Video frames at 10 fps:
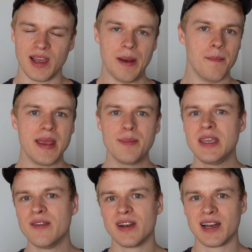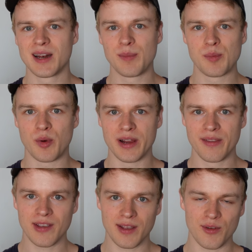and maybe even a little bit more
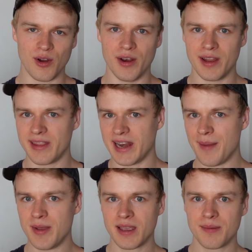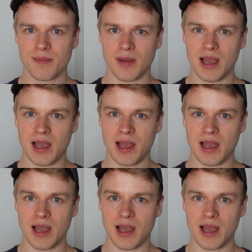insights on dynamic